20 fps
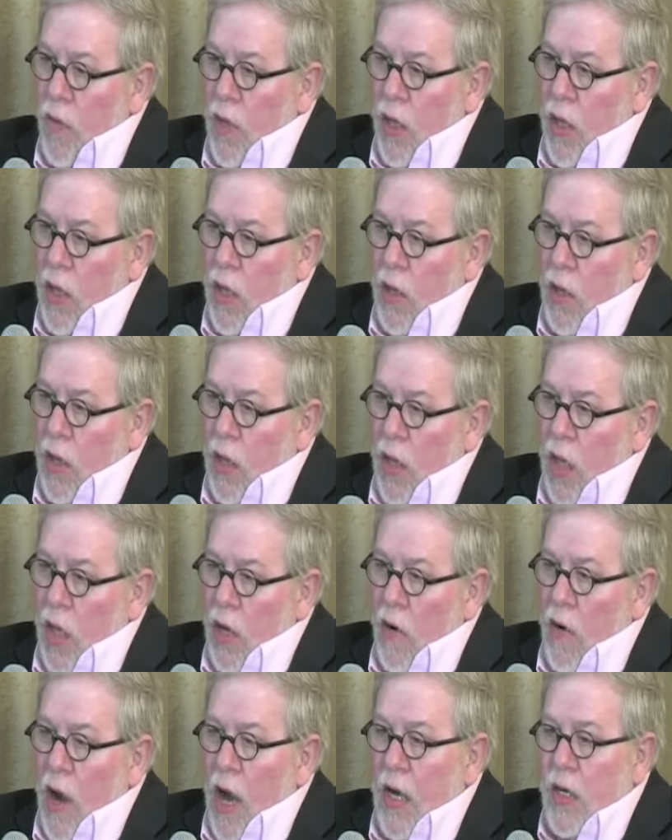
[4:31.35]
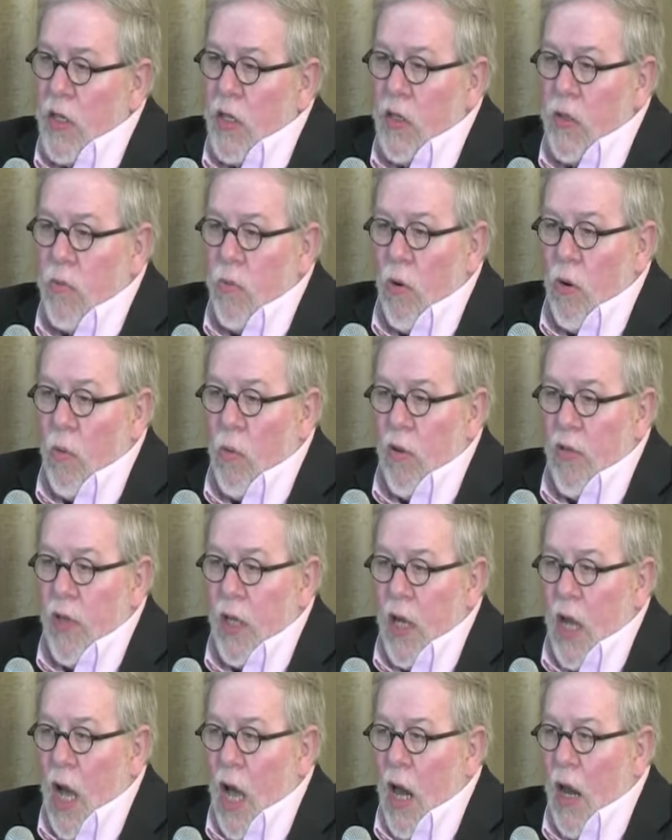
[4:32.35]
the interactions were with
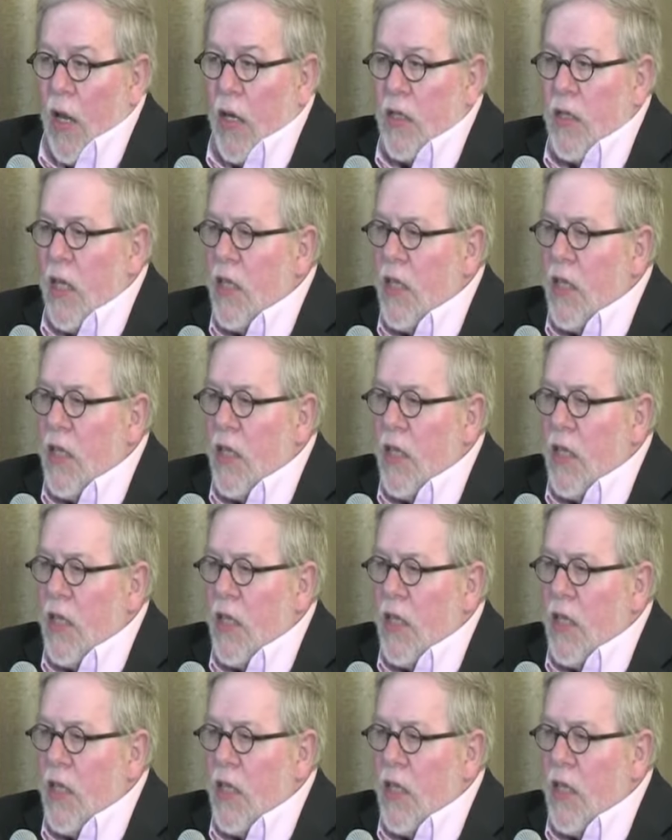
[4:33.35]
the colleagues.